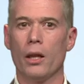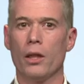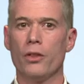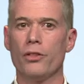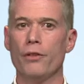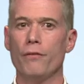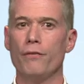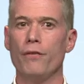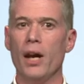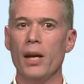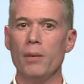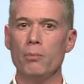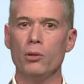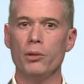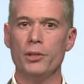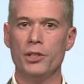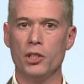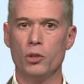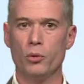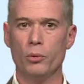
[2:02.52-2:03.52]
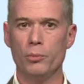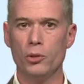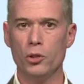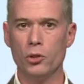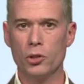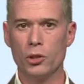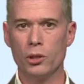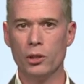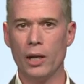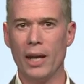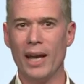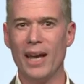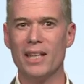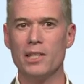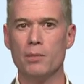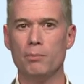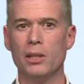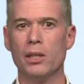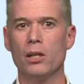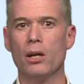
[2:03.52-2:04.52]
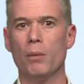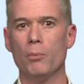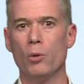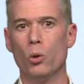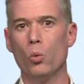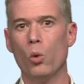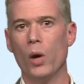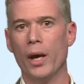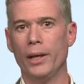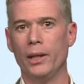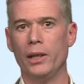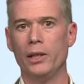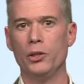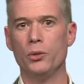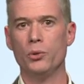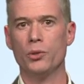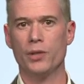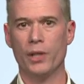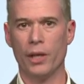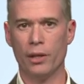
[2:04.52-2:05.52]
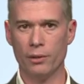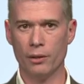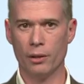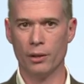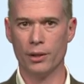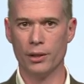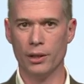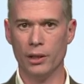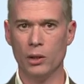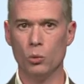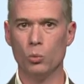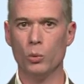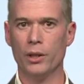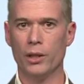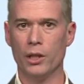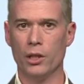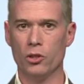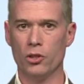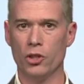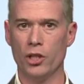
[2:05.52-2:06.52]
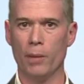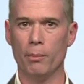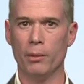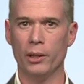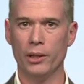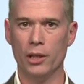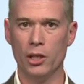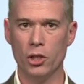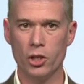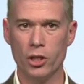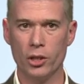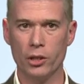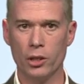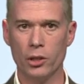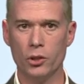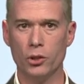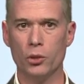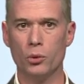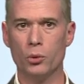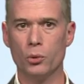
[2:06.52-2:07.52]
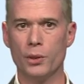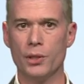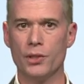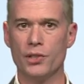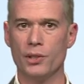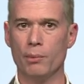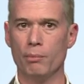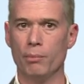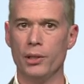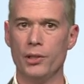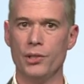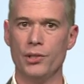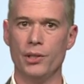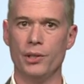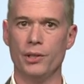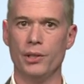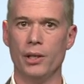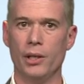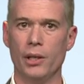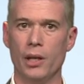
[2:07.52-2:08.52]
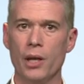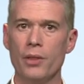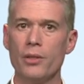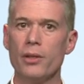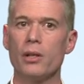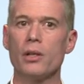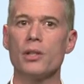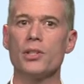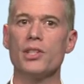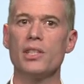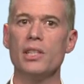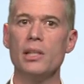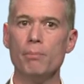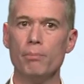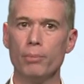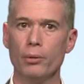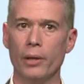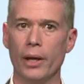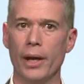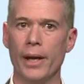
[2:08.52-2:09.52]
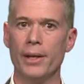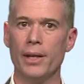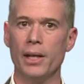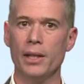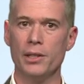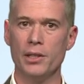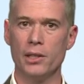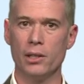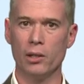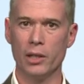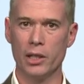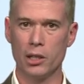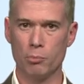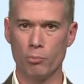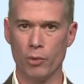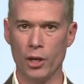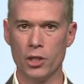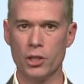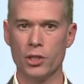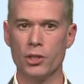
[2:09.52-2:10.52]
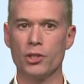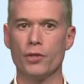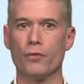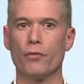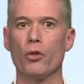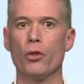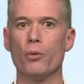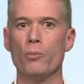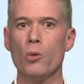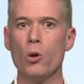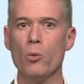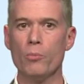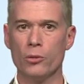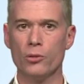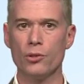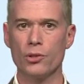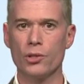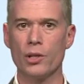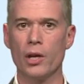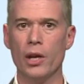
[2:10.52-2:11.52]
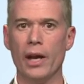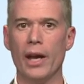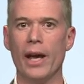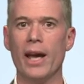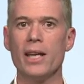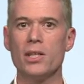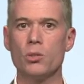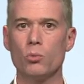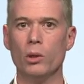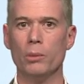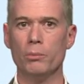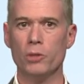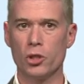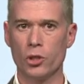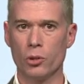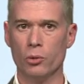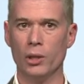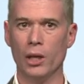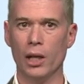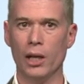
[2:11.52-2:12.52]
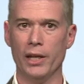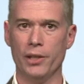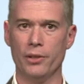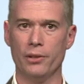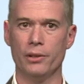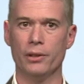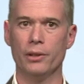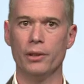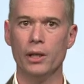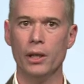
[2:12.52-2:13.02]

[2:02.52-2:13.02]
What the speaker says: The Weibull distribution has become a widely used standard in wind energy application due to its simplicity, and there are simple analytical expressions for the moments, as will be shown later.